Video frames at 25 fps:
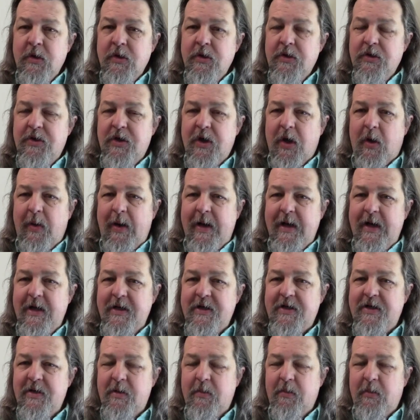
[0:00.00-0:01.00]
So I
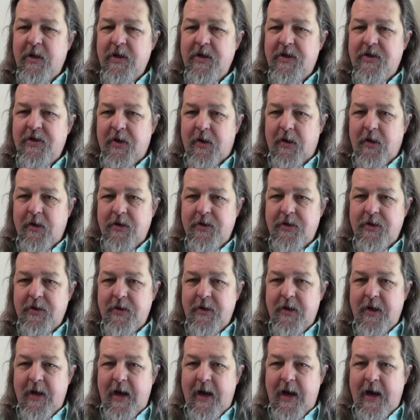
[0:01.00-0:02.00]
did some research
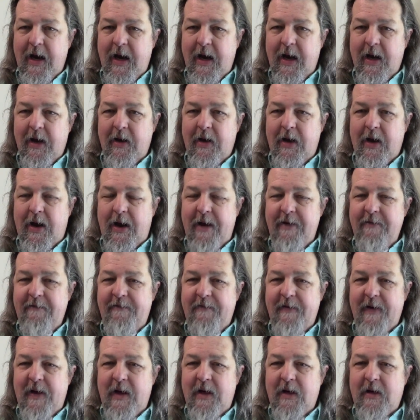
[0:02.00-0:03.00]
and I
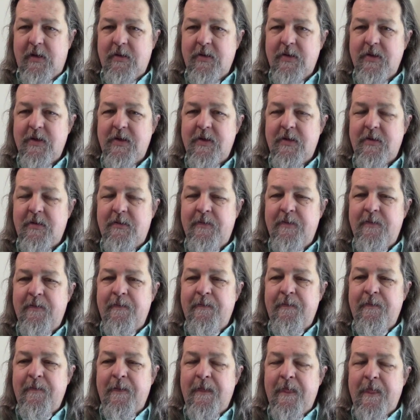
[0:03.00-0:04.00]
found
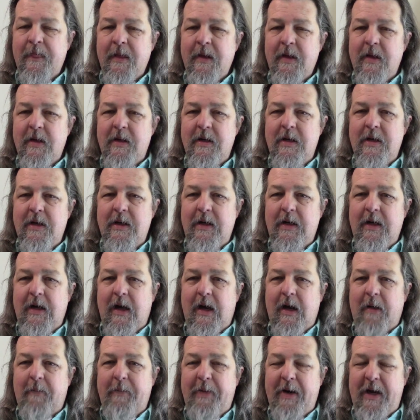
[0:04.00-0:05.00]

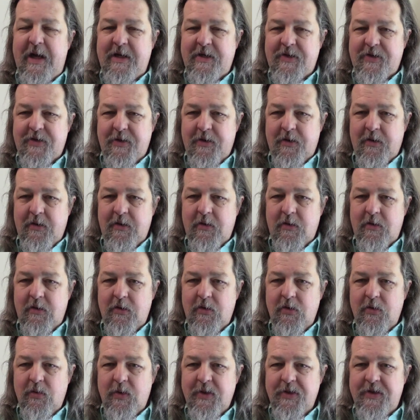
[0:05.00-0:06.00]
uh, a pastor
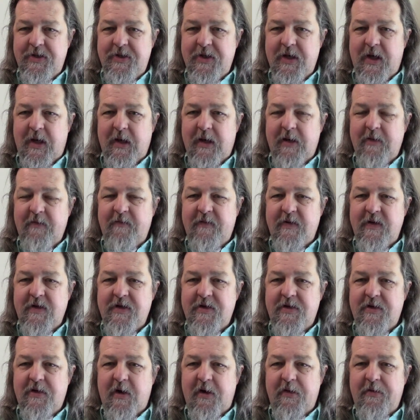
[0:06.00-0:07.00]
who was selling
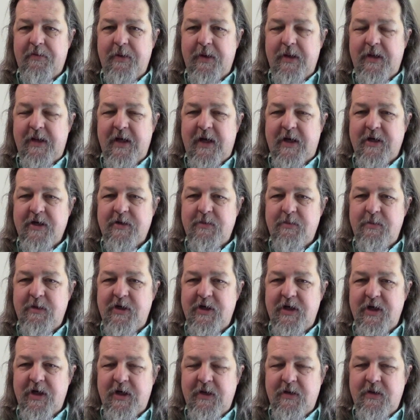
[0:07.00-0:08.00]
Vendstar 3000
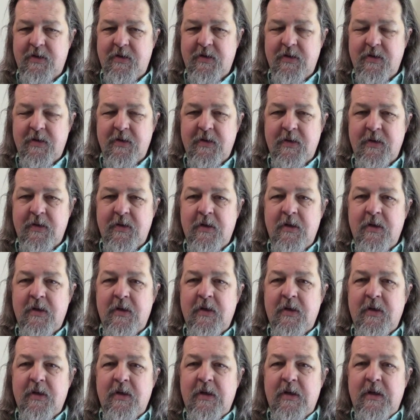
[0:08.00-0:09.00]
machines.
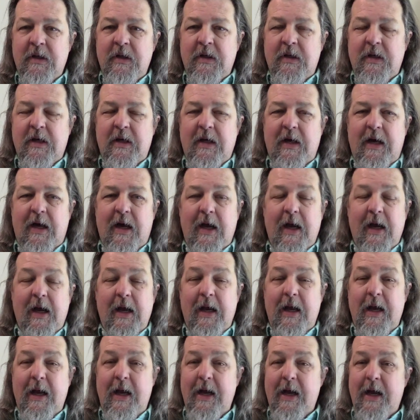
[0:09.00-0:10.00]
Uh,
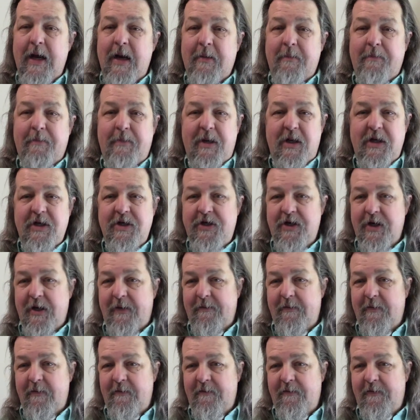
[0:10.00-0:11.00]
and he had a bunch
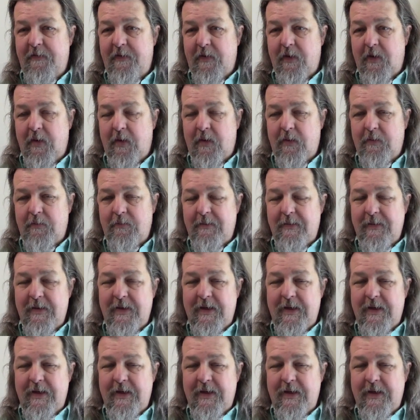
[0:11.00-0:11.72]
of them for